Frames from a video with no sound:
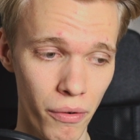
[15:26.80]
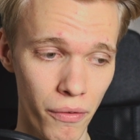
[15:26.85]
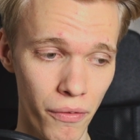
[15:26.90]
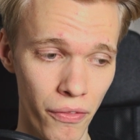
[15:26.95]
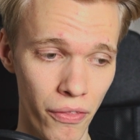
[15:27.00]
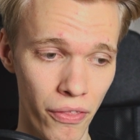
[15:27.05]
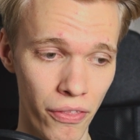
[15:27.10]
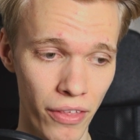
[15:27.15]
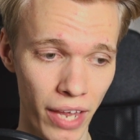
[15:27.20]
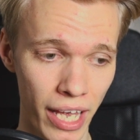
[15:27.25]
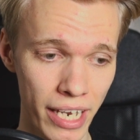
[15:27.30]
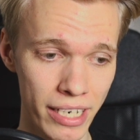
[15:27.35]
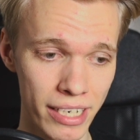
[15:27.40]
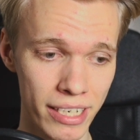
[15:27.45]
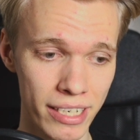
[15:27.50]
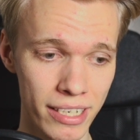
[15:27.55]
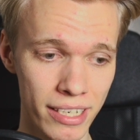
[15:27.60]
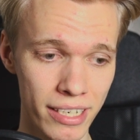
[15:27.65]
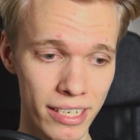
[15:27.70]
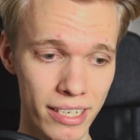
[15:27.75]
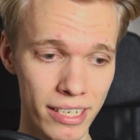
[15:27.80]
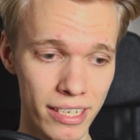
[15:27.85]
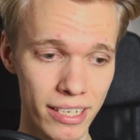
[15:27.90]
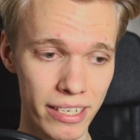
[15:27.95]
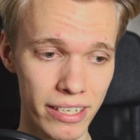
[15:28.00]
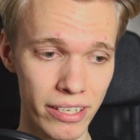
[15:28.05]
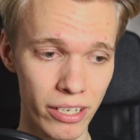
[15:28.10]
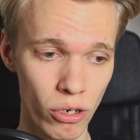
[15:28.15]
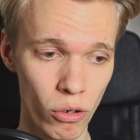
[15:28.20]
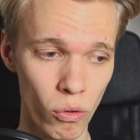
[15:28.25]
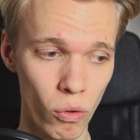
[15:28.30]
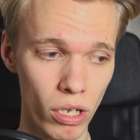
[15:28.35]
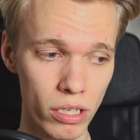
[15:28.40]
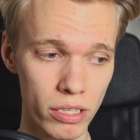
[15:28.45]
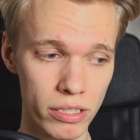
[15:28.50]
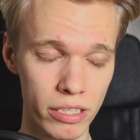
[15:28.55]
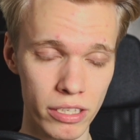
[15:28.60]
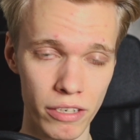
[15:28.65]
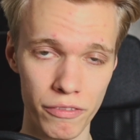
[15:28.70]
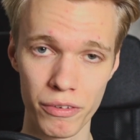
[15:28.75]
than the
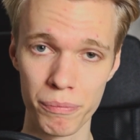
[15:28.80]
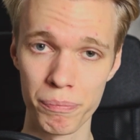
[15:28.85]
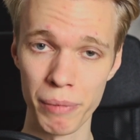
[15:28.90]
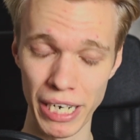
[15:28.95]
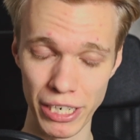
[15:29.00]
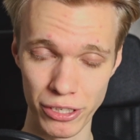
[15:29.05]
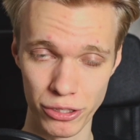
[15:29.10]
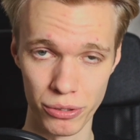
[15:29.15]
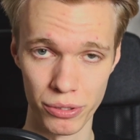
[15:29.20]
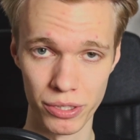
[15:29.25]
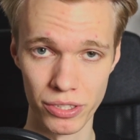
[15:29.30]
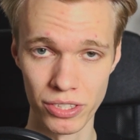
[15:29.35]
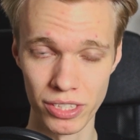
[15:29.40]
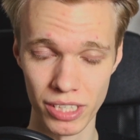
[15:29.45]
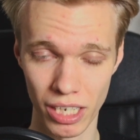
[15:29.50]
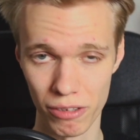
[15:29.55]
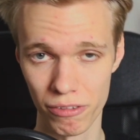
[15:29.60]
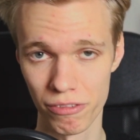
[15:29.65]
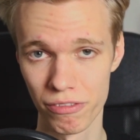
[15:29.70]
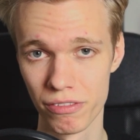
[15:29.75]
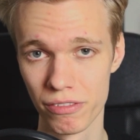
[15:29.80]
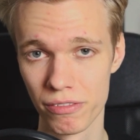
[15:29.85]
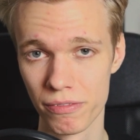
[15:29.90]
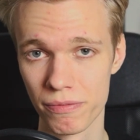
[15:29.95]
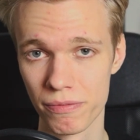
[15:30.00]
quality of the picture itself.